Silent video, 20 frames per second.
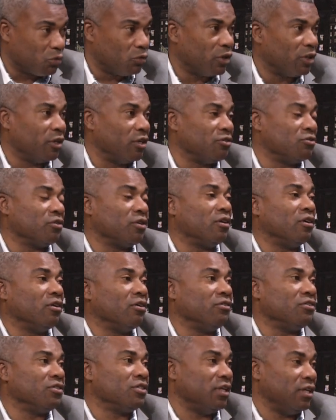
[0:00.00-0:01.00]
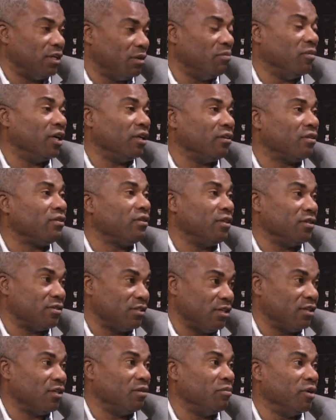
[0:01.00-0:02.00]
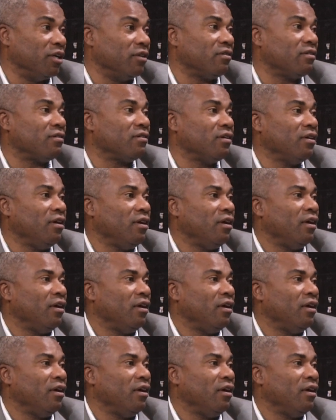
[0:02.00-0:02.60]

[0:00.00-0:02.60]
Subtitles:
100 cars in a single month.